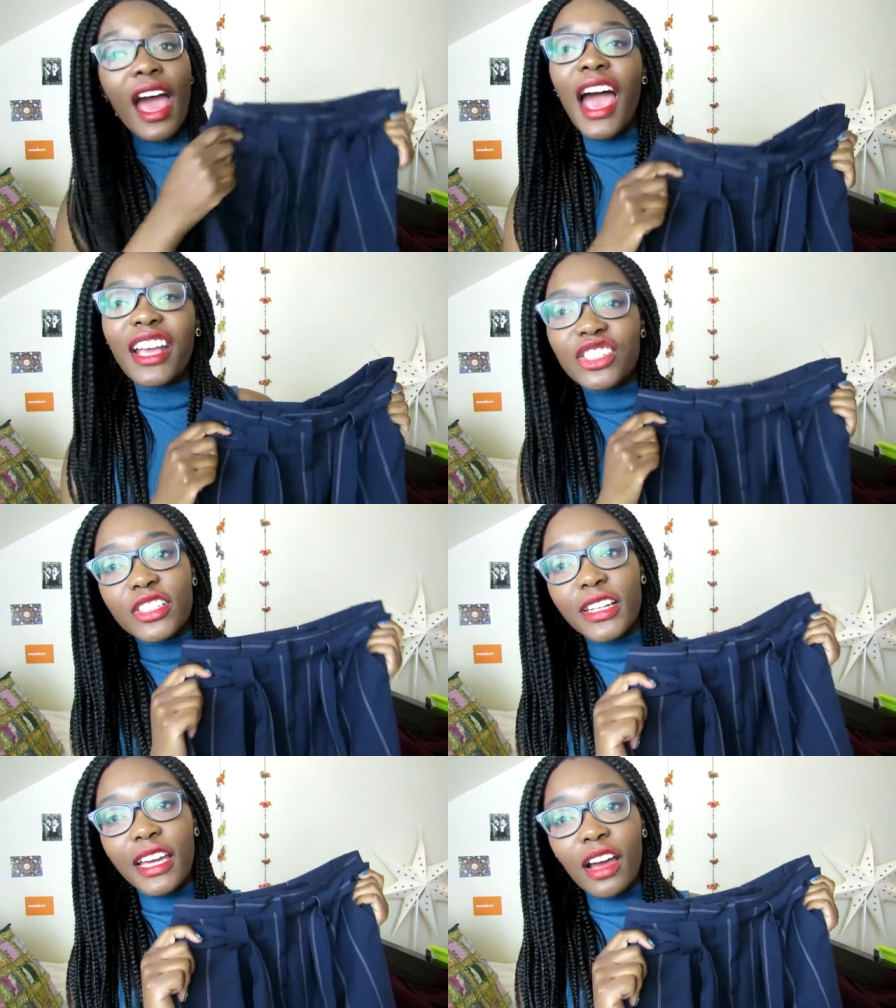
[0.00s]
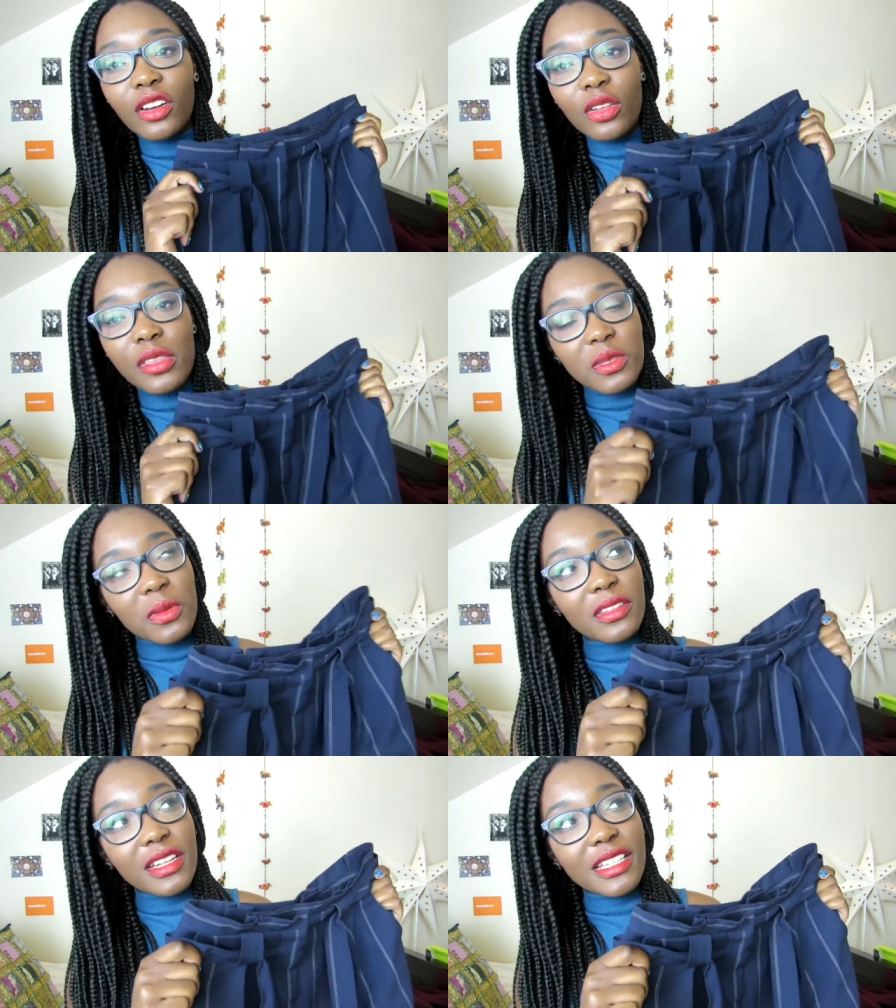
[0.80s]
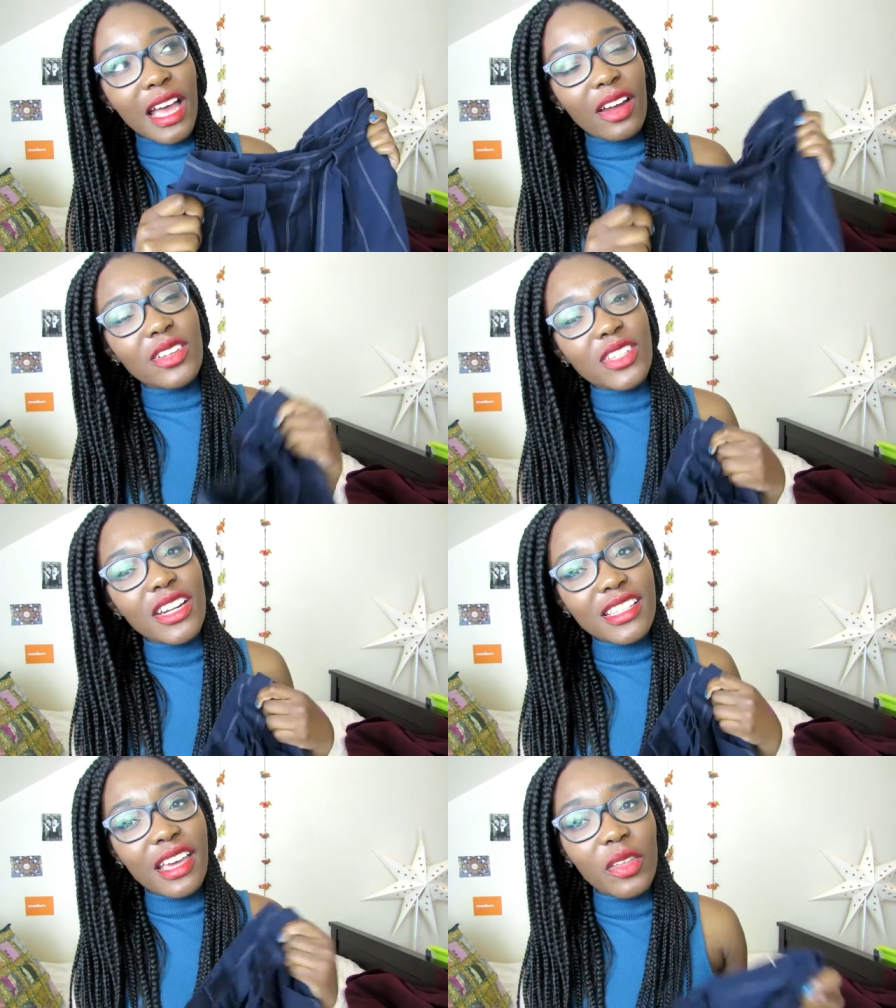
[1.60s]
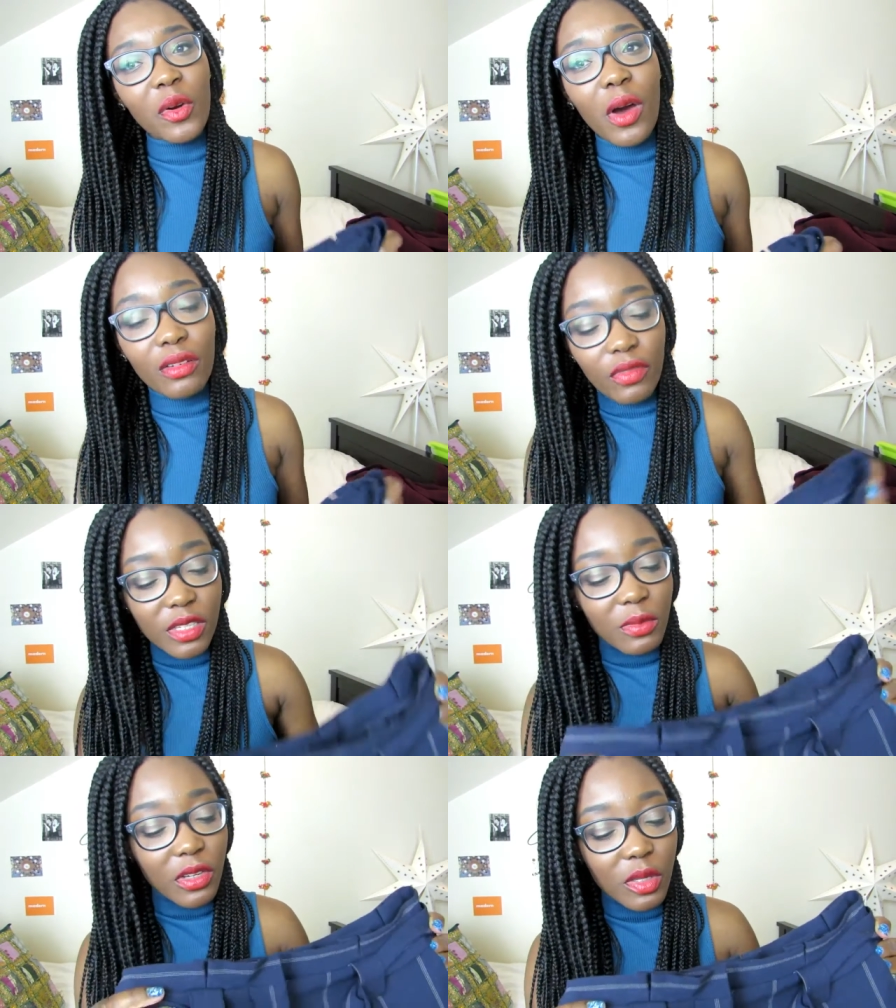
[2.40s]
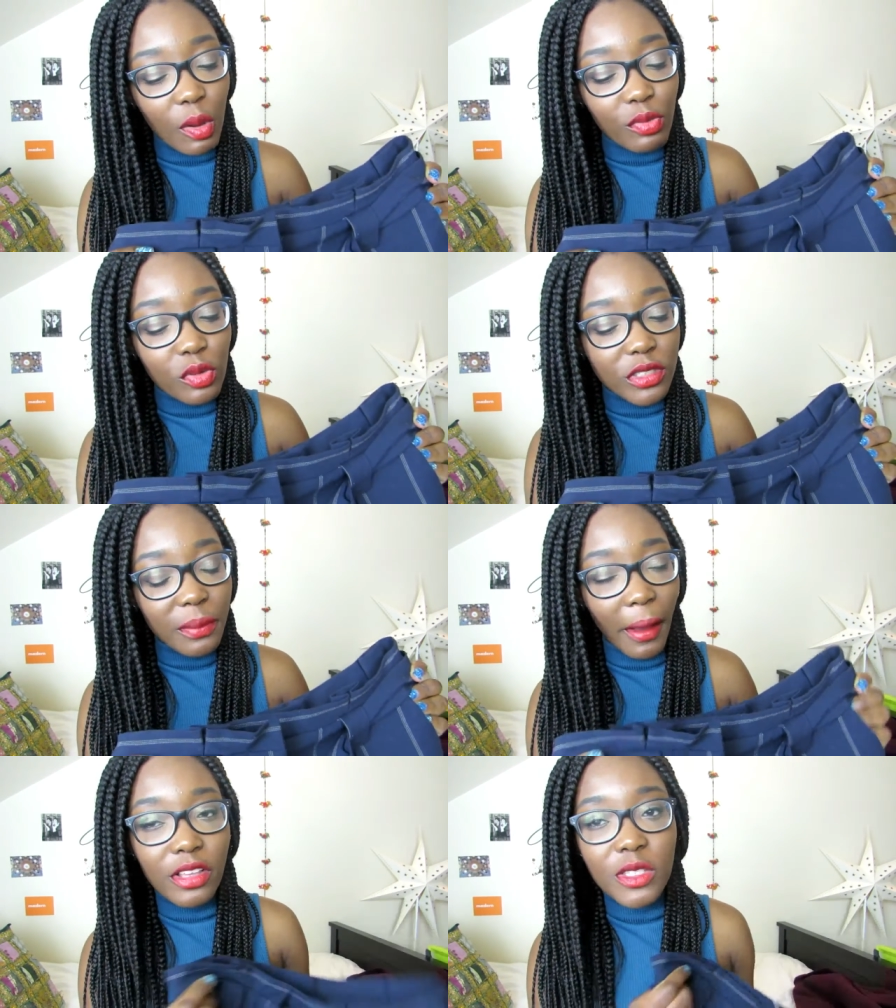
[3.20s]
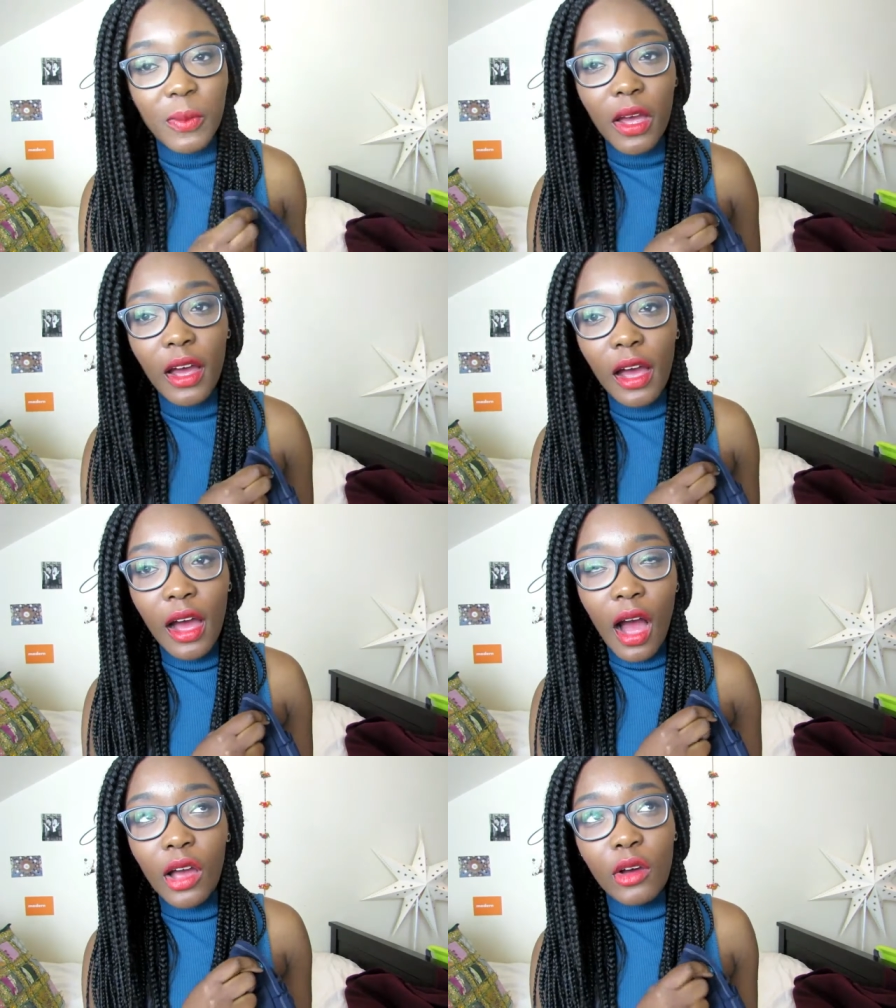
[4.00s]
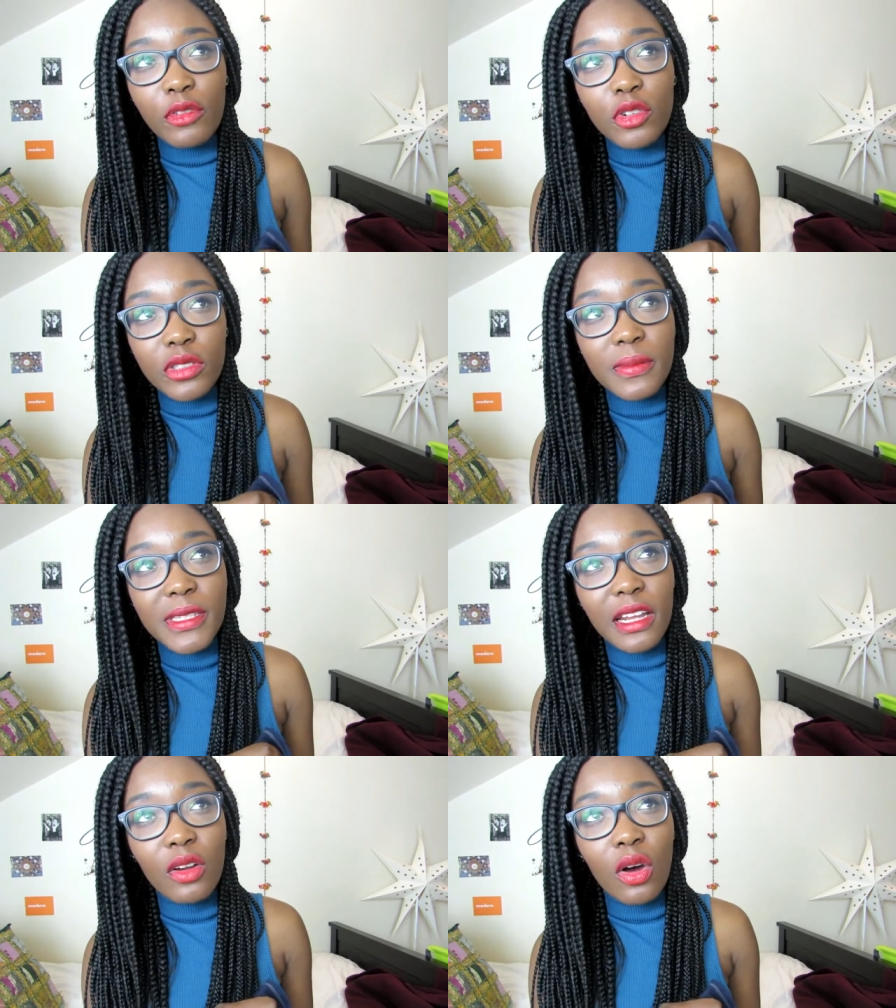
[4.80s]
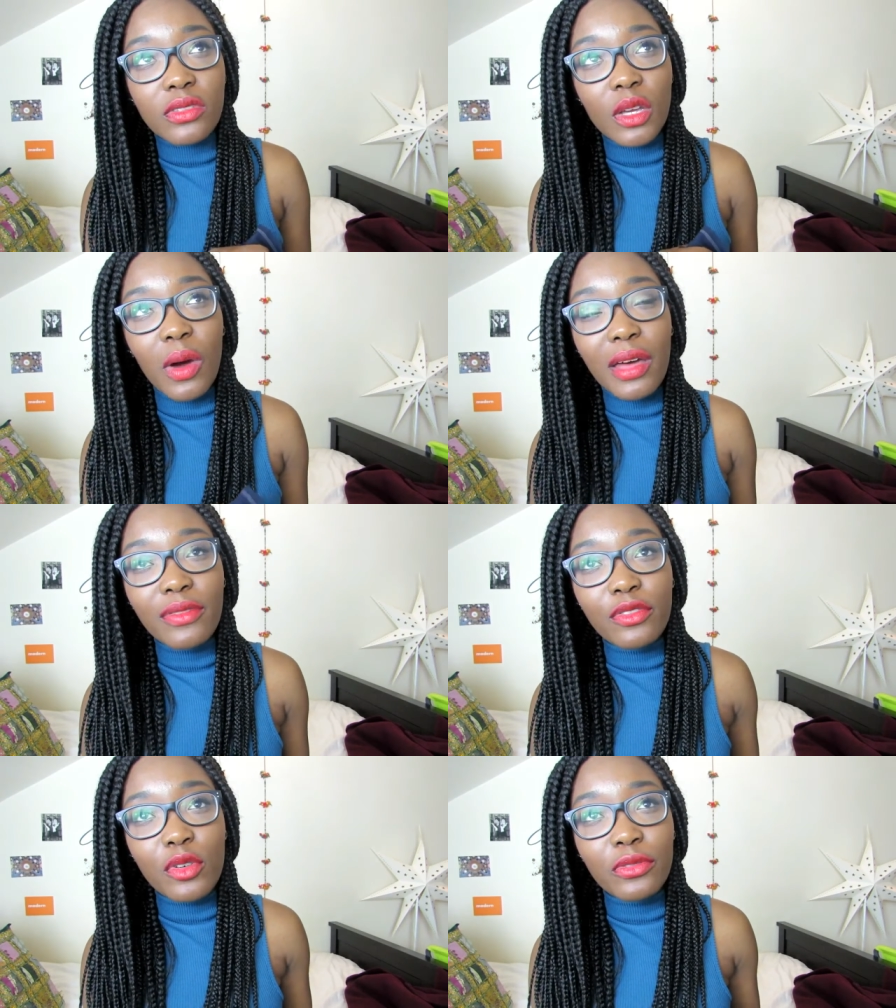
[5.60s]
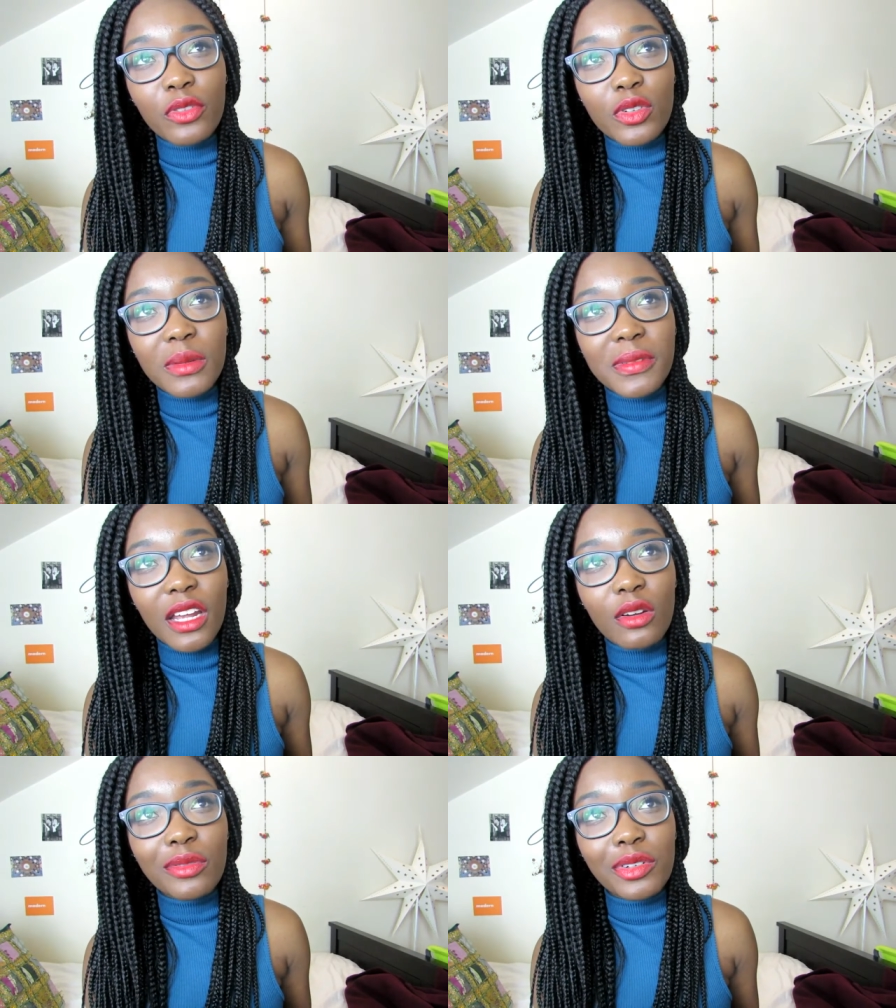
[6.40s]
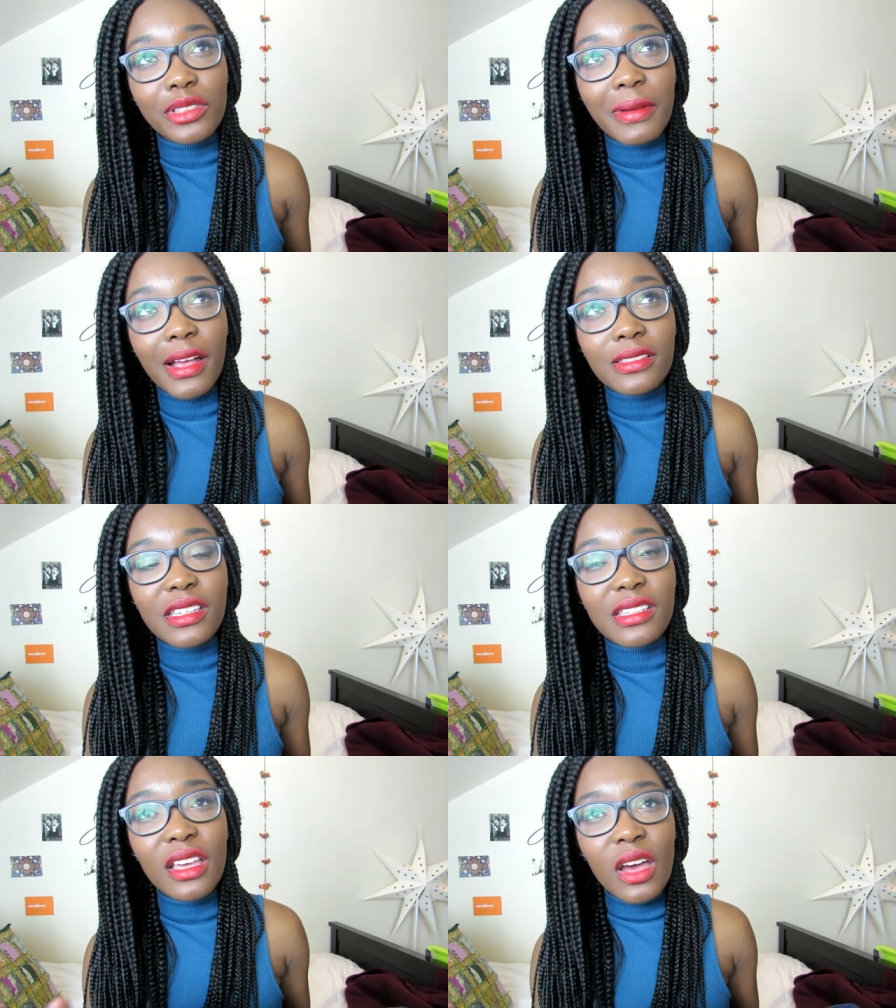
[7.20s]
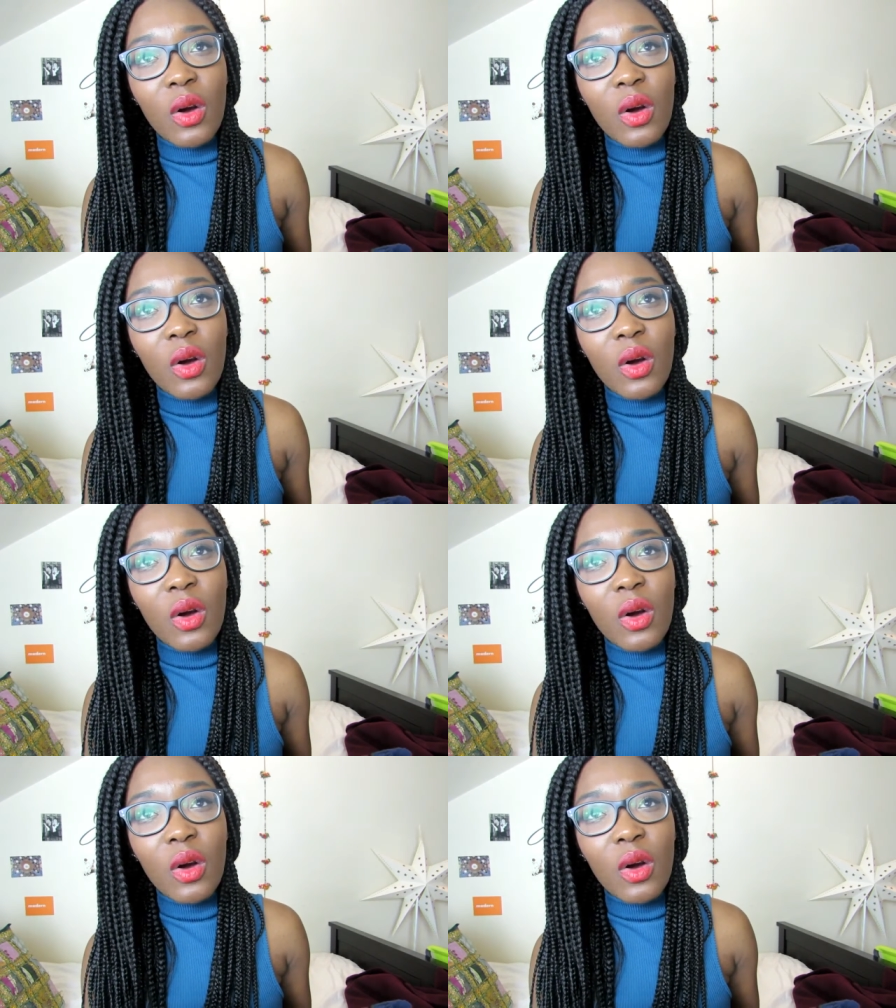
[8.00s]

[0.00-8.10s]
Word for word: Actually, I got these with the discount. I was going to say they were quite an investment because they were £40, but I got 40% off, so whatever 40% off £40 is.